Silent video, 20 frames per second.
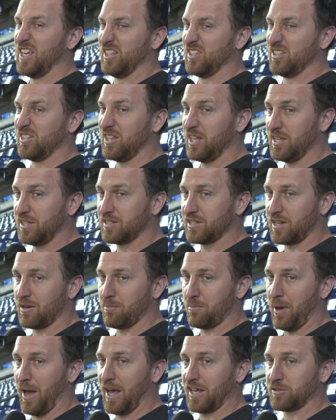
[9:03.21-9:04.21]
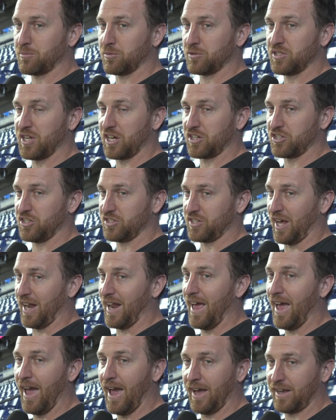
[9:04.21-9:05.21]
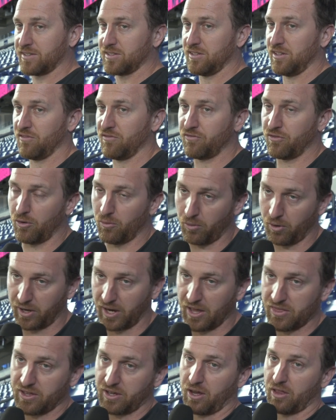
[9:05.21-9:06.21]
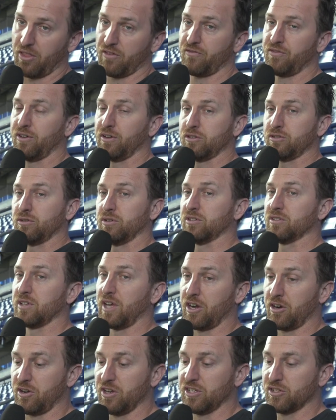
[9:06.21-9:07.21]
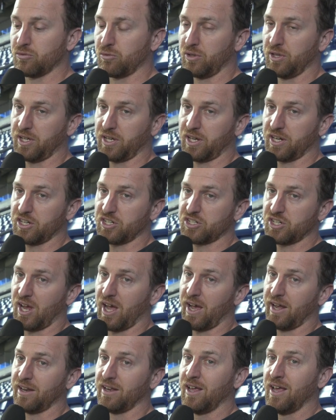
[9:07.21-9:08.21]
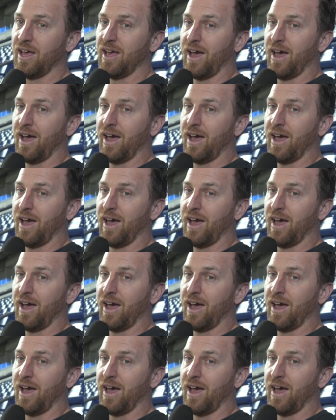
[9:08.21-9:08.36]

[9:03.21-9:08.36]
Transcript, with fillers: He's decent in pass protection. He's got excellent footwork. I think on the field drills later, he's really going to shine.